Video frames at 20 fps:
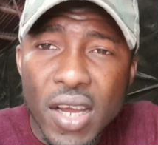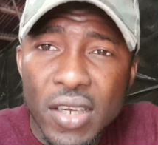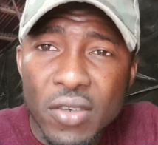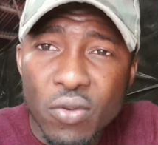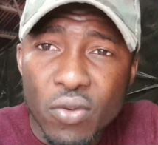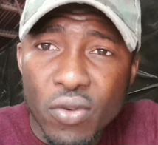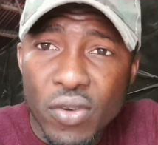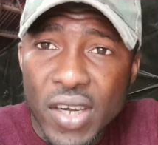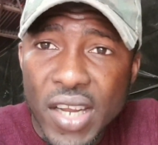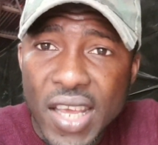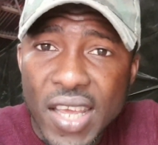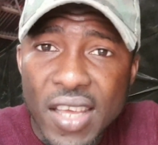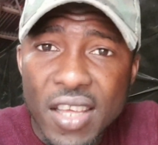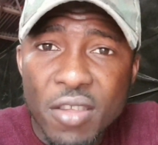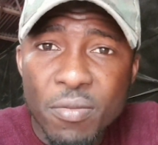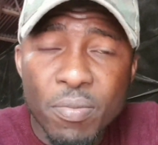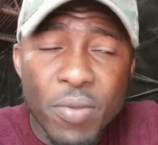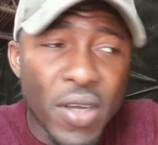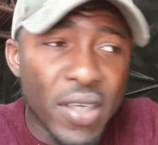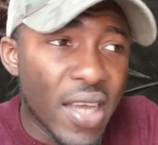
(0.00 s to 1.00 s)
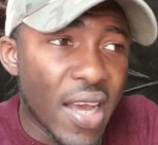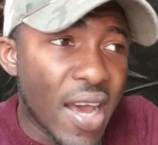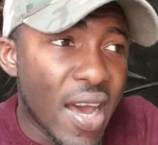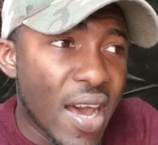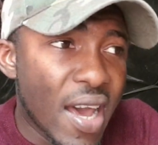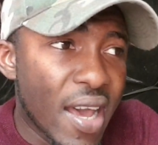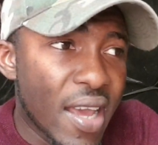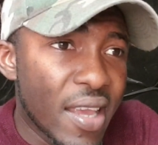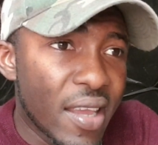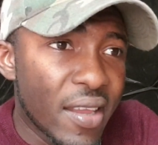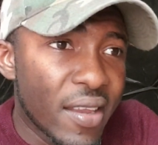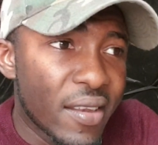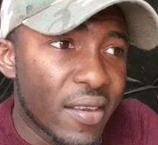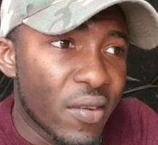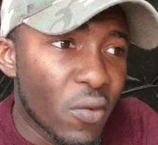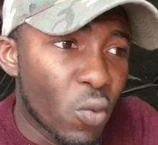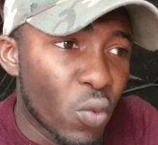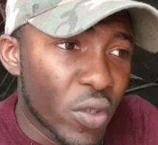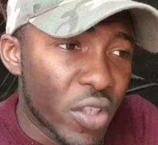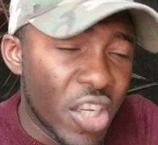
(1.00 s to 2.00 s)
layers, but I
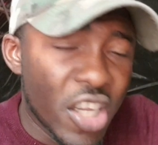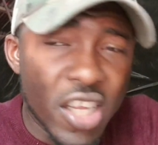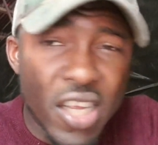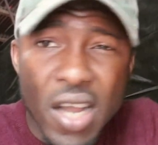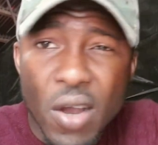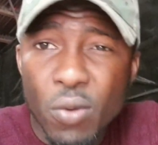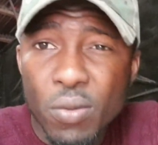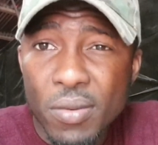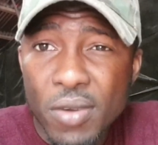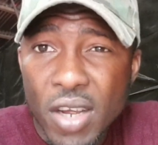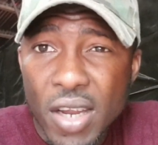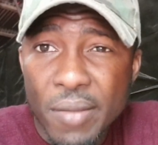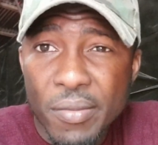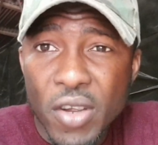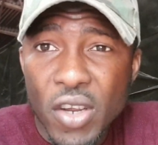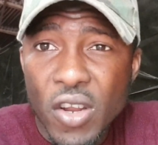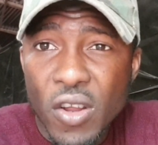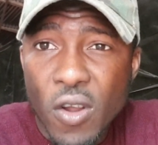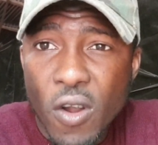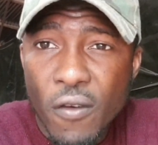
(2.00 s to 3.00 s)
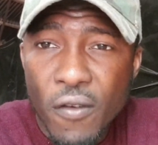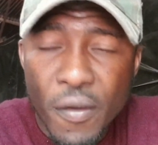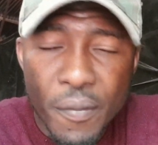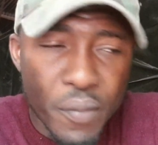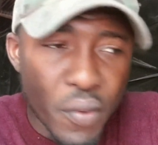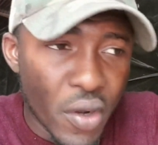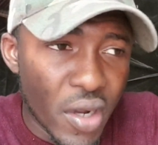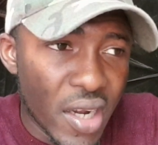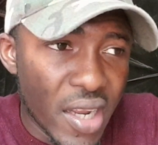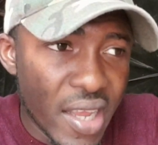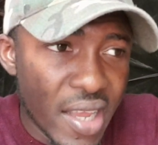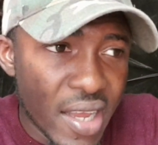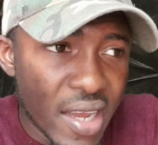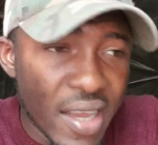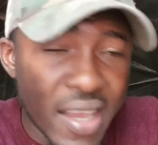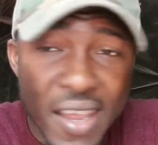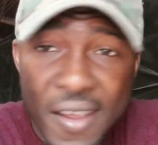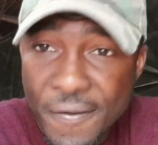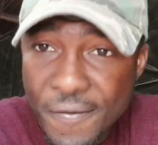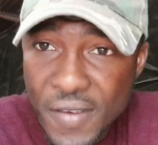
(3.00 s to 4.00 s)
think I'm gonna go for
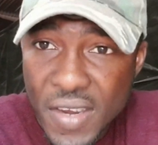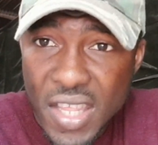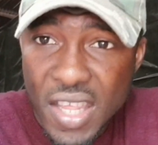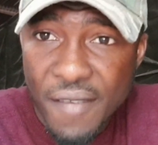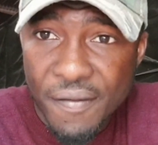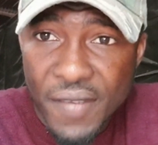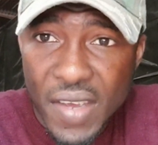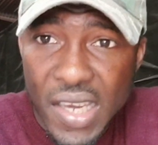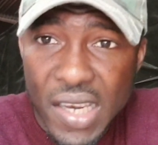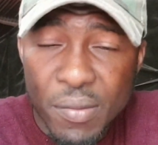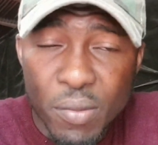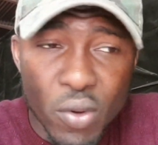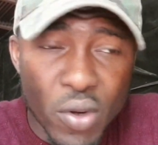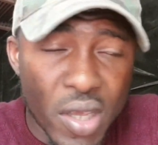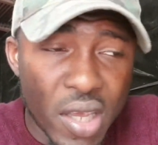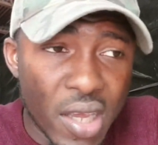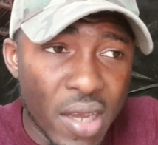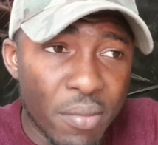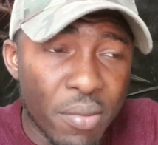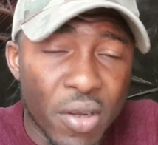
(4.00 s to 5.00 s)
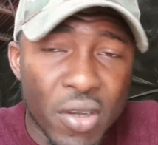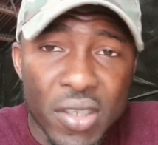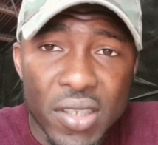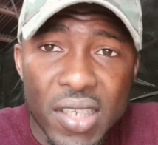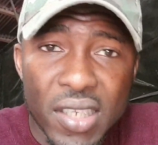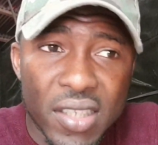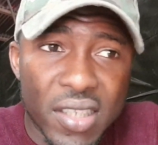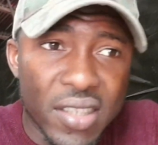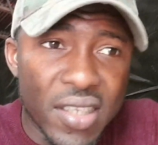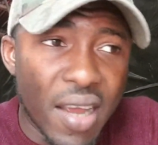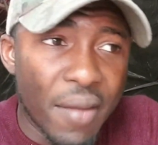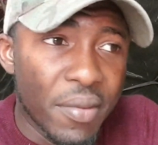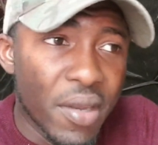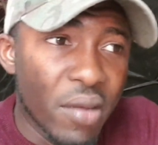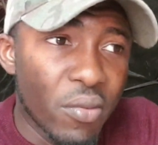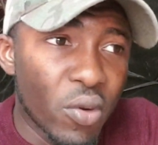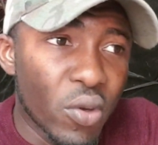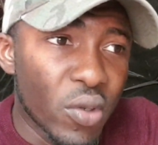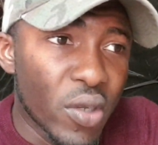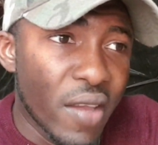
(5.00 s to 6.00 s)
pre-layer if it is available here, because there's a
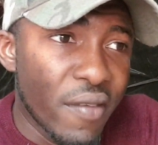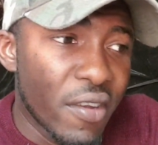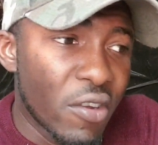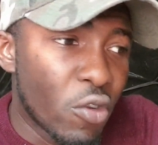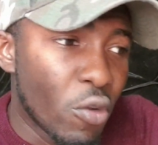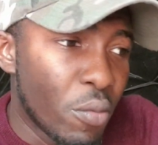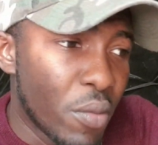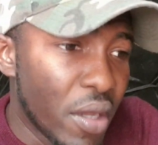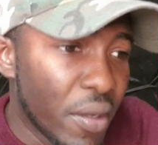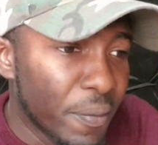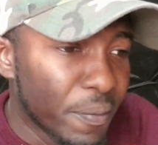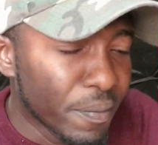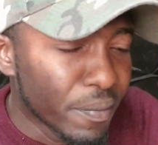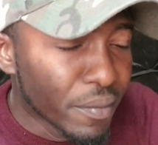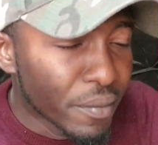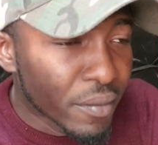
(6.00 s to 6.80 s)
timetable given to me.